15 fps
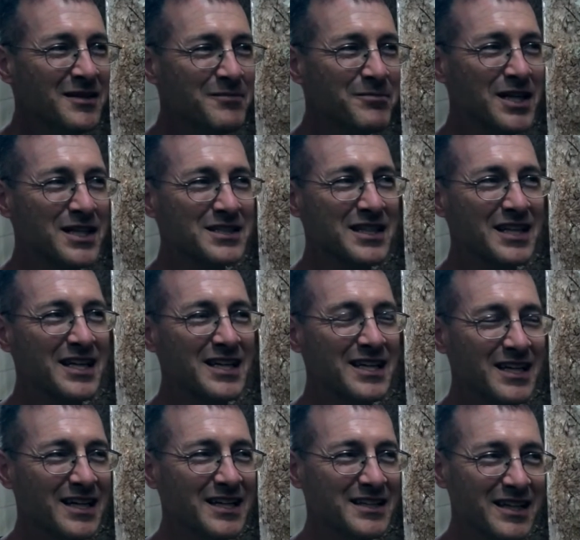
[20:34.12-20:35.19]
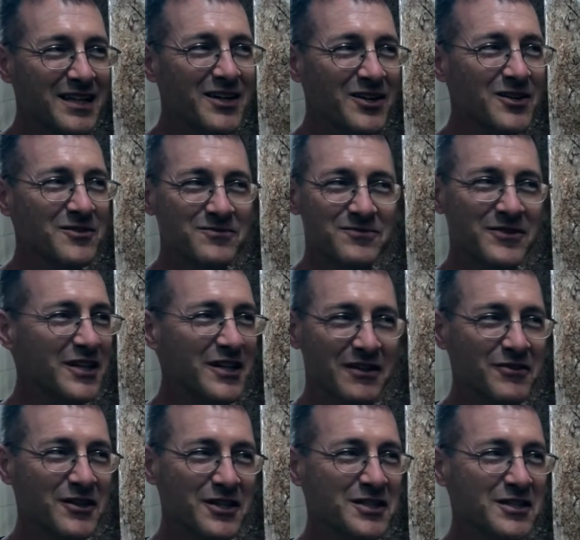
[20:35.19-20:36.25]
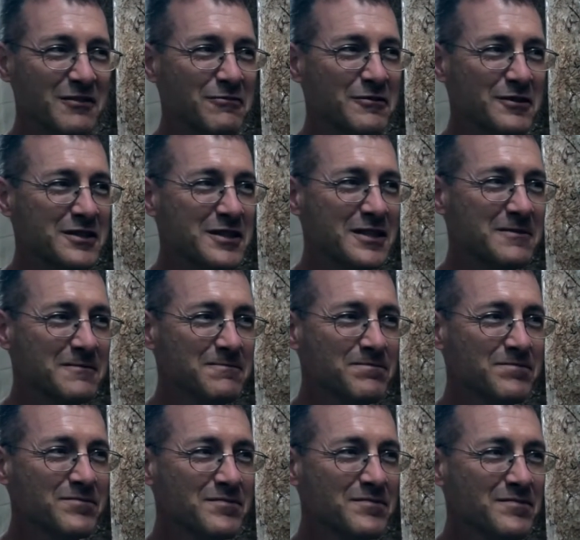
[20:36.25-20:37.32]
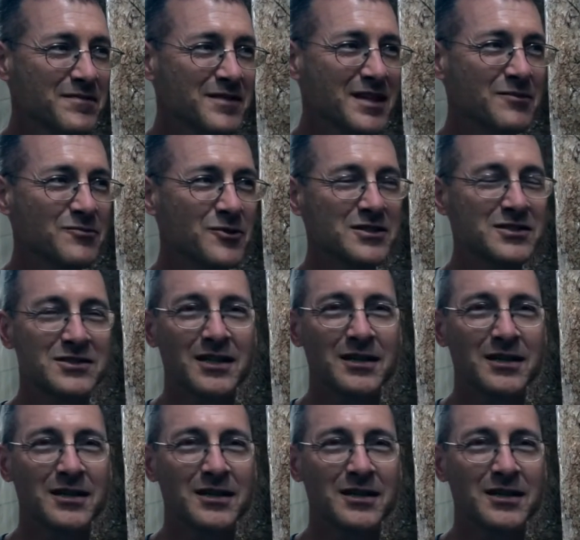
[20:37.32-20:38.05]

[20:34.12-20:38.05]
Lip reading: But they are very, very different than what's